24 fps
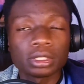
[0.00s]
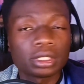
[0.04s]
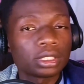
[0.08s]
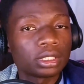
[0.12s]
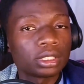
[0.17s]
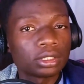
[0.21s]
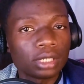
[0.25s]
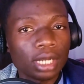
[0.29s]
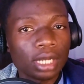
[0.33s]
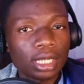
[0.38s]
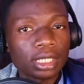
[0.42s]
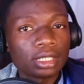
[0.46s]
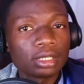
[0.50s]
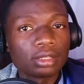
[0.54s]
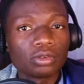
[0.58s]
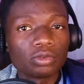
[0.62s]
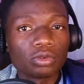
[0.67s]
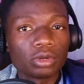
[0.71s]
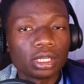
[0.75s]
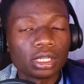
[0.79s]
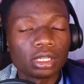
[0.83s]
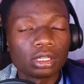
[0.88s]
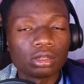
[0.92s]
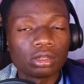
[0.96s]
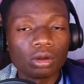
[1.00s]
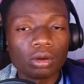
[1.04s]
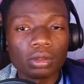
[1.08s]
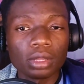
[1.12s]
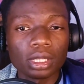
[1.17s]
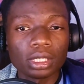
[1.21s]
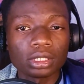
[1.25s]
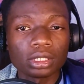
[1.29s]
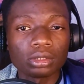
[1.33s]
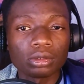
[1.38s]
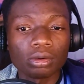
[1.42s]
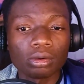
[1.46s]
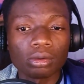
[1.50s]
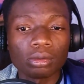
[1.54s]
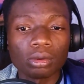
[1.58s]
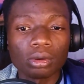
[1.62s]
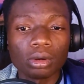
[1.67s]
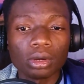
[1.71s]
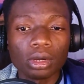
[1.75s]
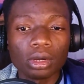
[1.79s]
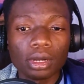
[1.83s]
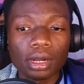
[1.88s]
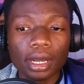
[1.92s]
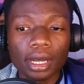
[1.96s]
I didn't really know that, you
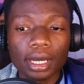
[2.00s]
know,